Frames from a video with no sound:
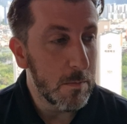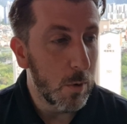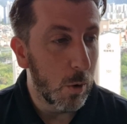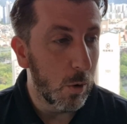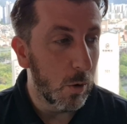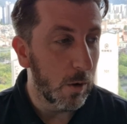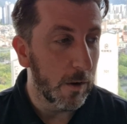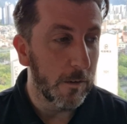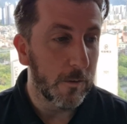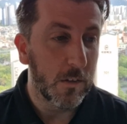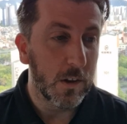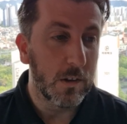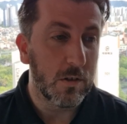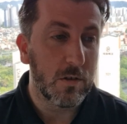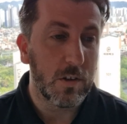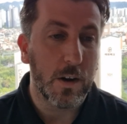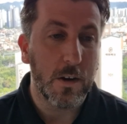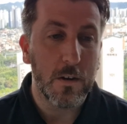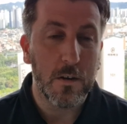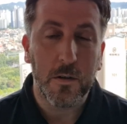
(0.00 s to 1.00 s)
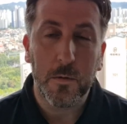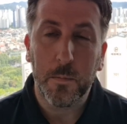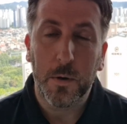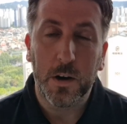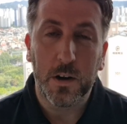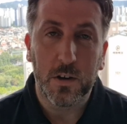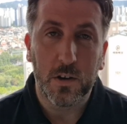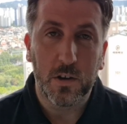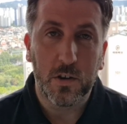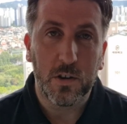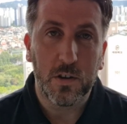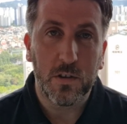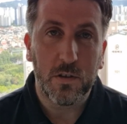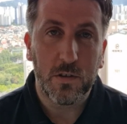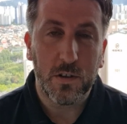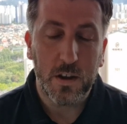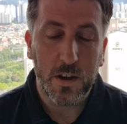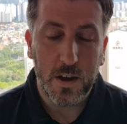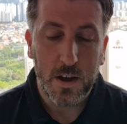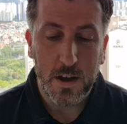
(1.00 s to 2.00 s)
more if there's sudden
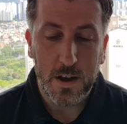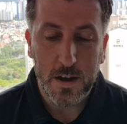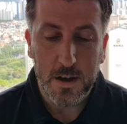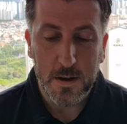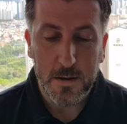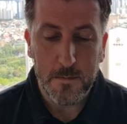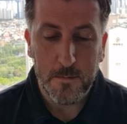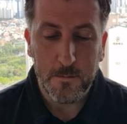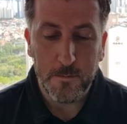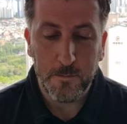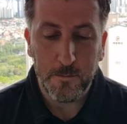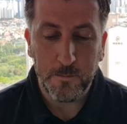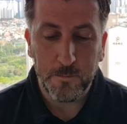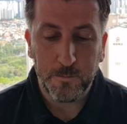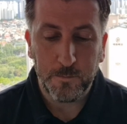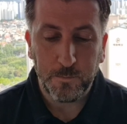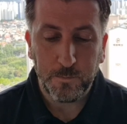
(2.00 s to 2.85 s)
departures. Um,